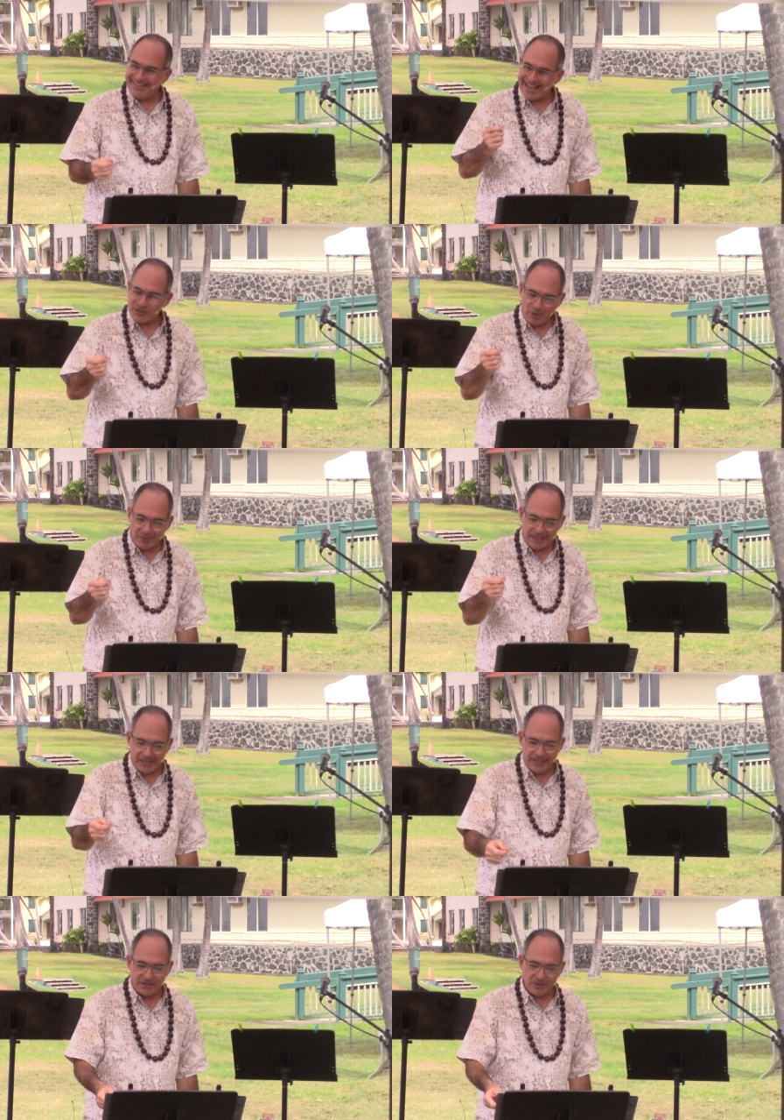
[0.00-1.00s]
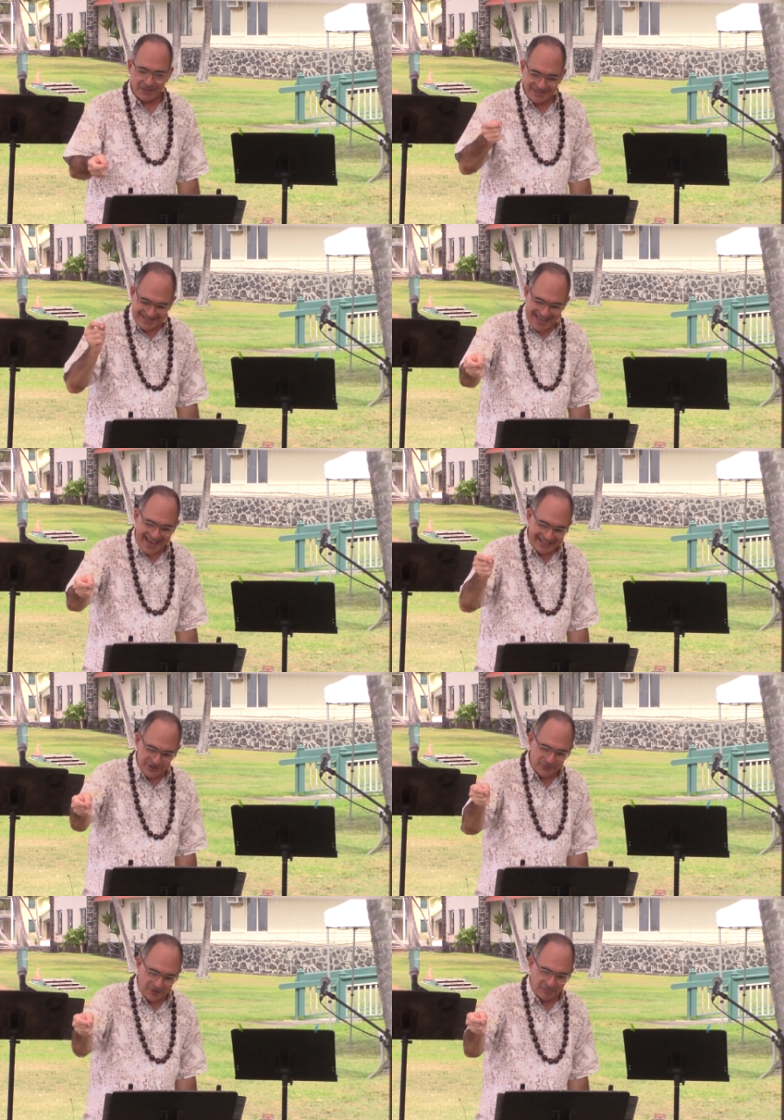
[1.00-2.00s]
That's where we need to get to because that
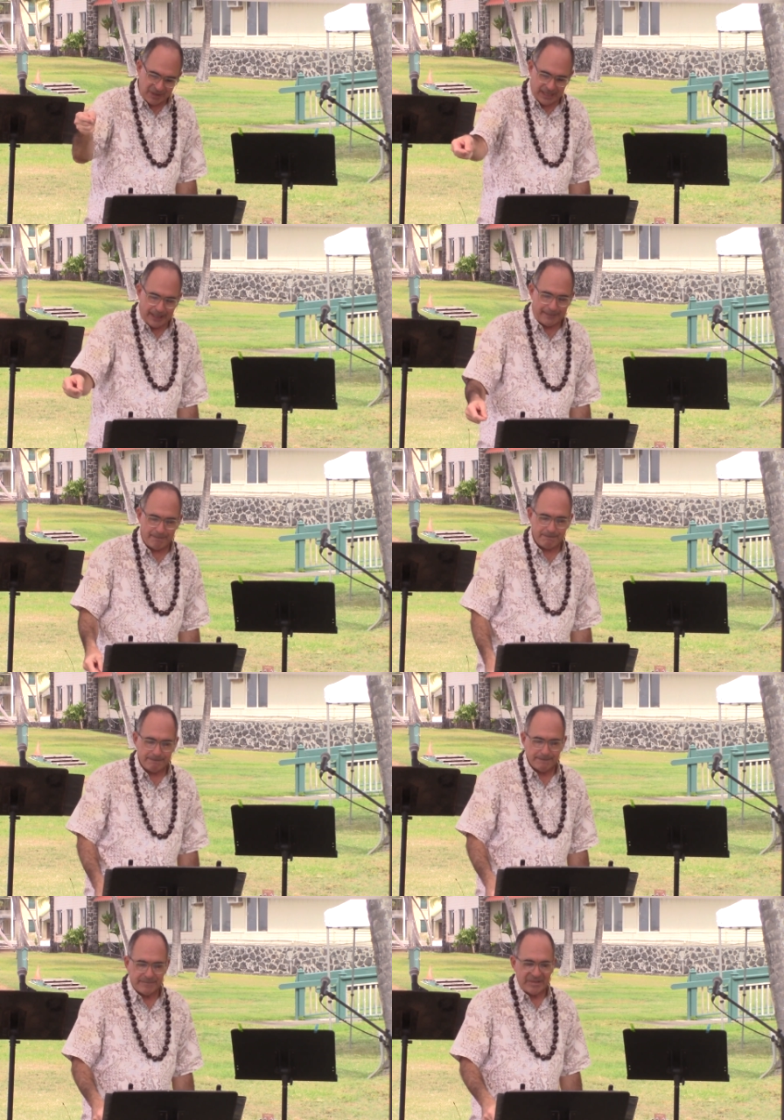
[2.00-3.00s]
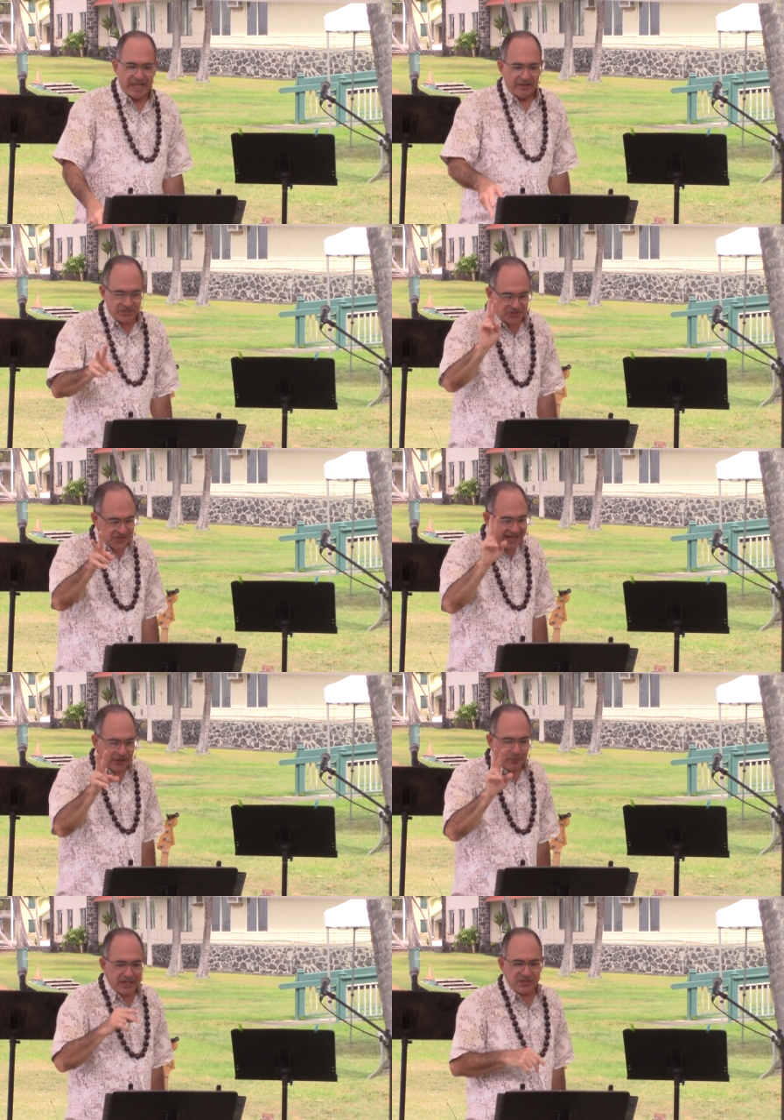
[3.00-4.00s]
is from God. There's a
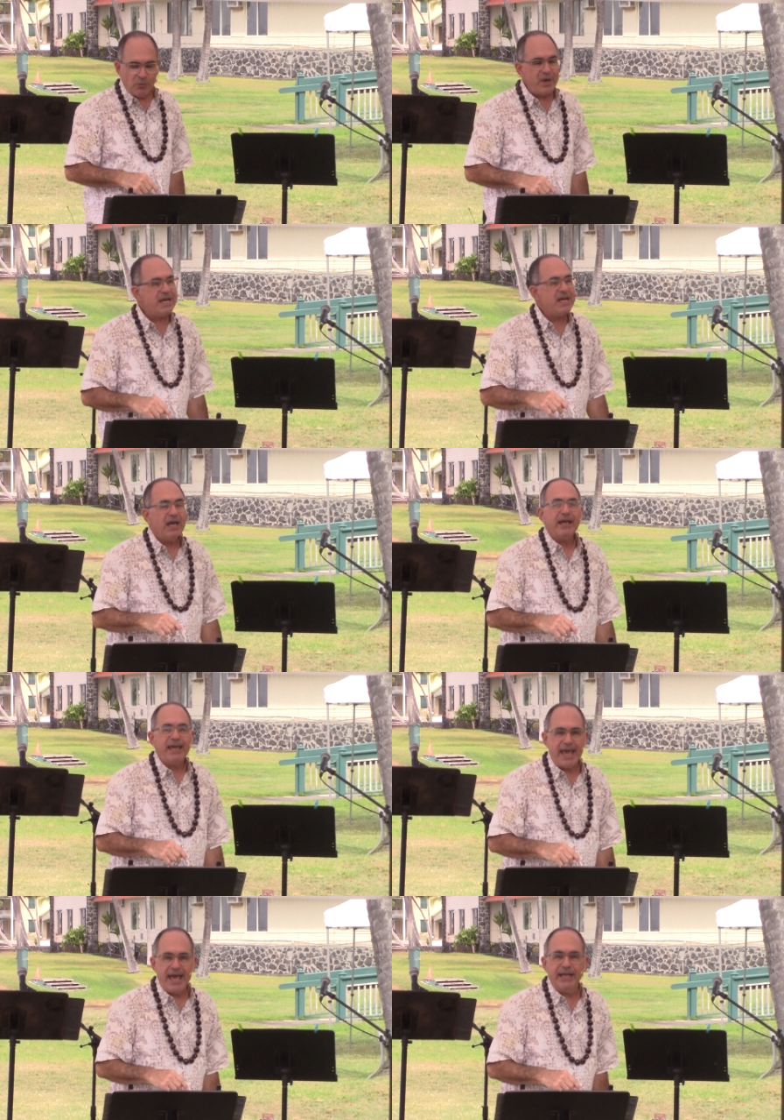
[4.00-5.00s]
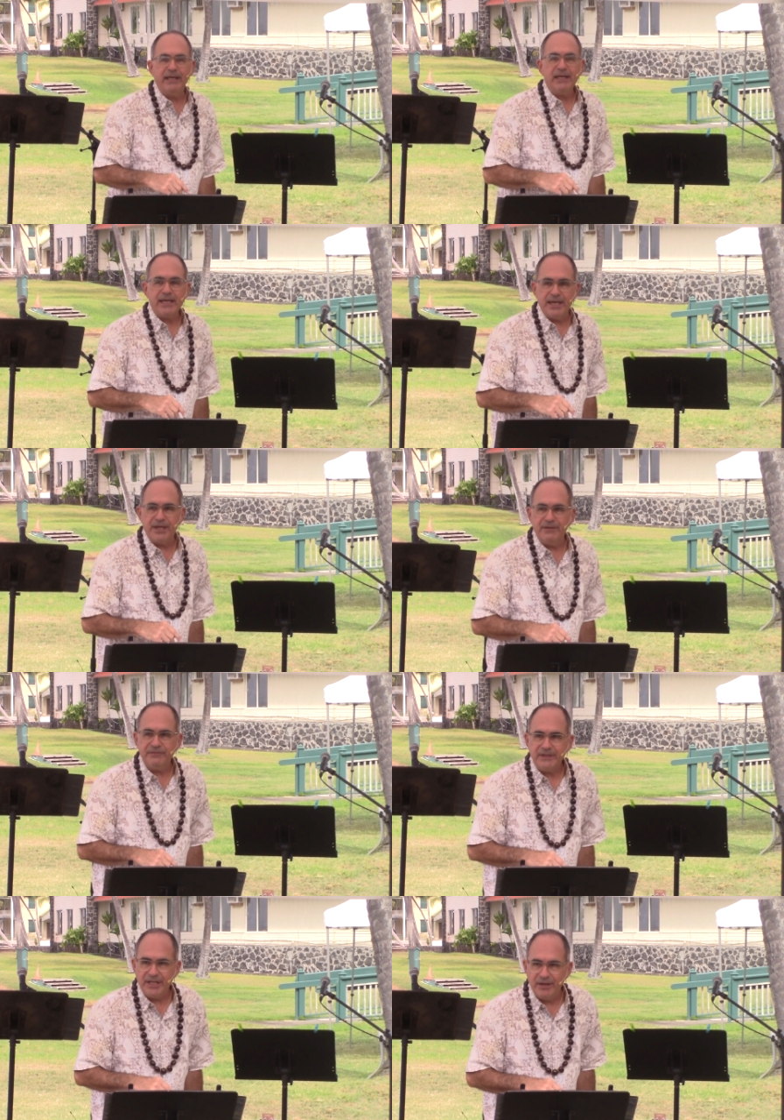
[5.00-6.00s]
second reason we can
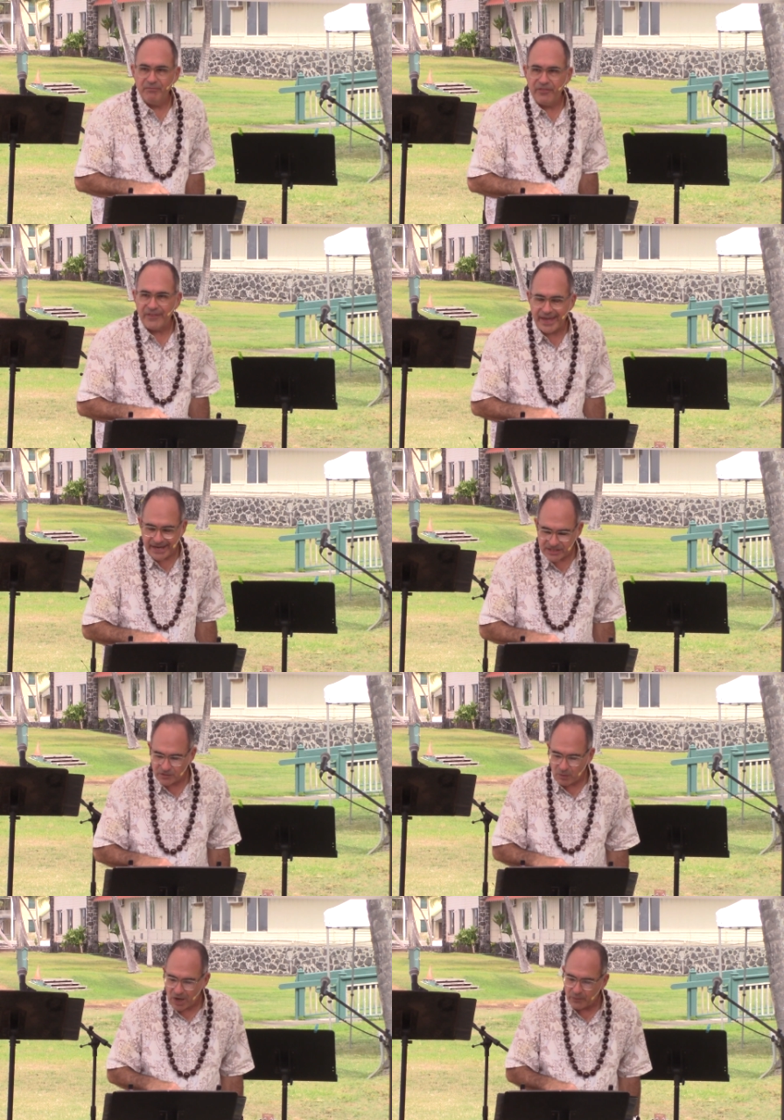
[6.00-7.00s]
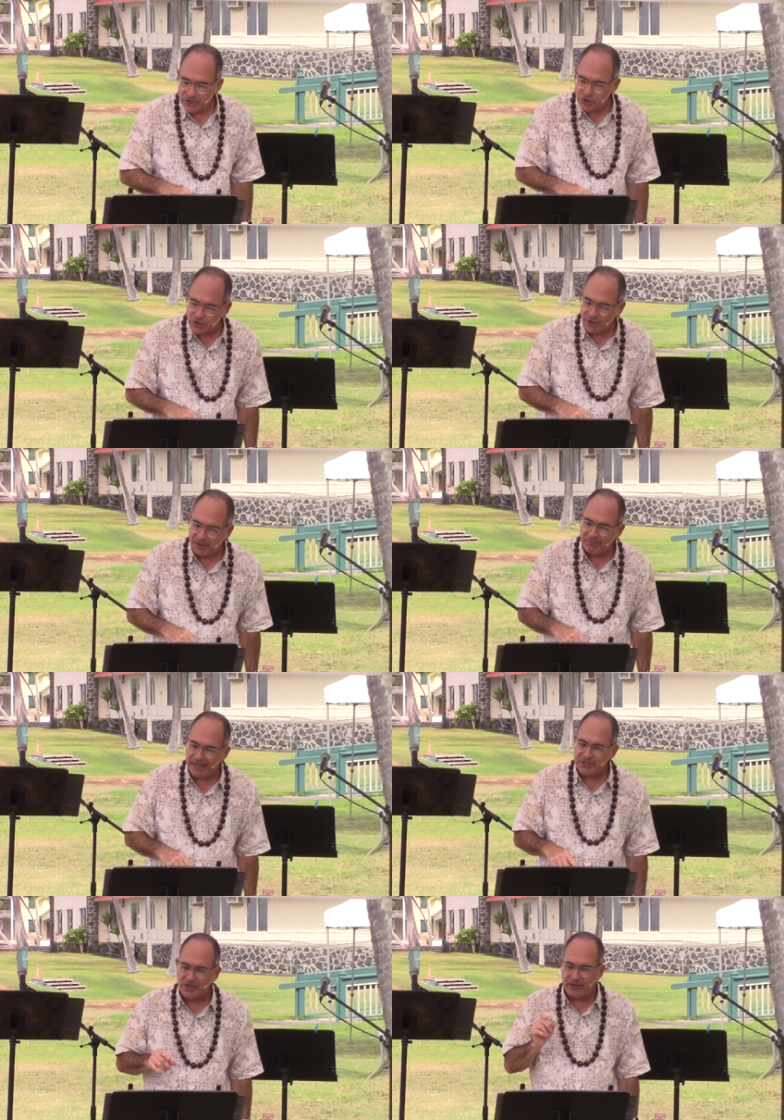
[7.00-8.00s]
give him thanks and why we should
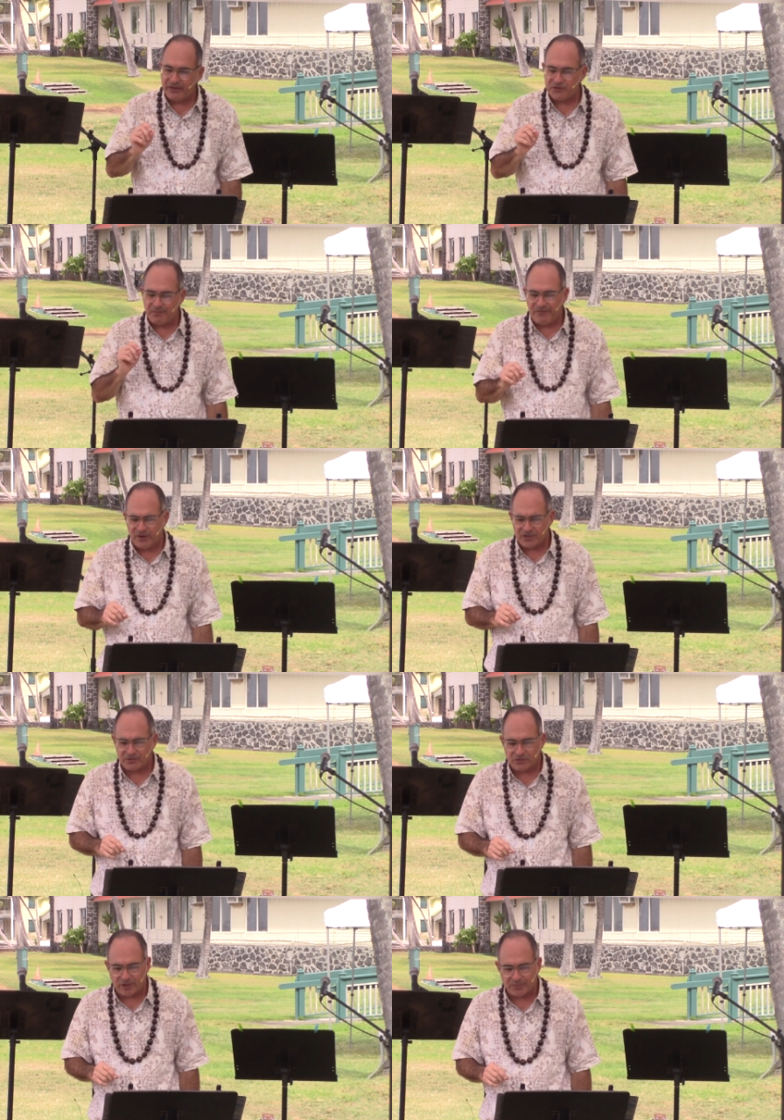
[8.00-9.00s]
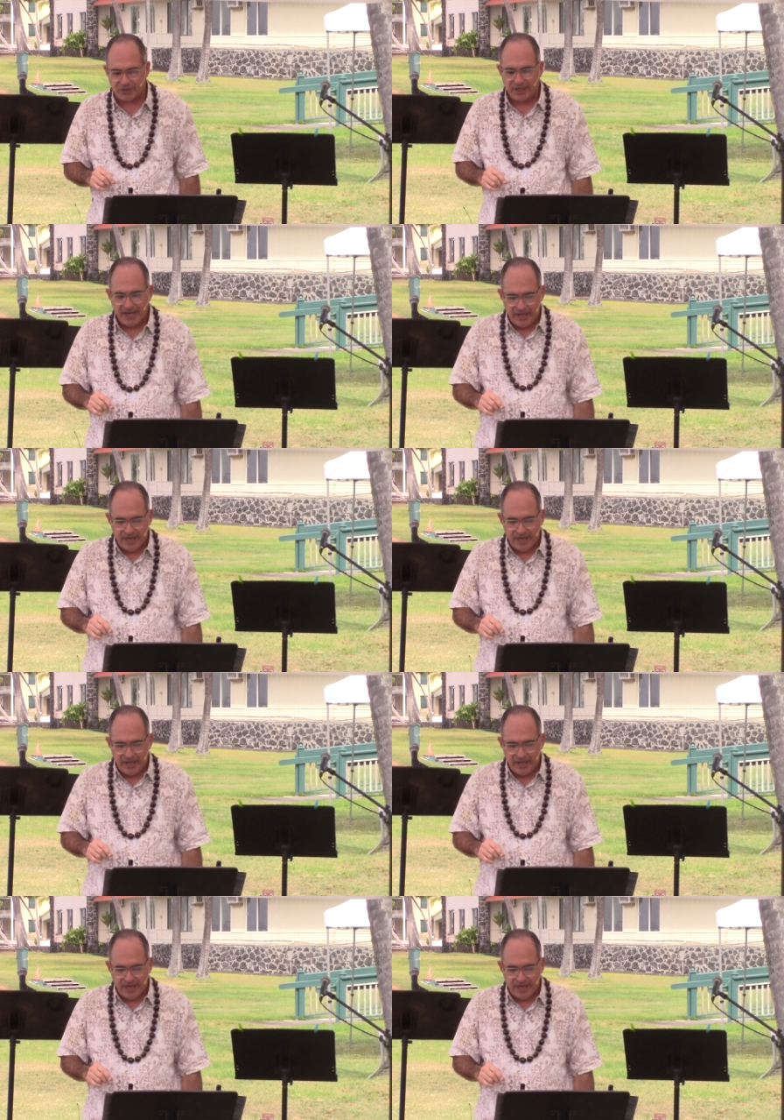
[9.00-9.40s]
based on this verse of scripture.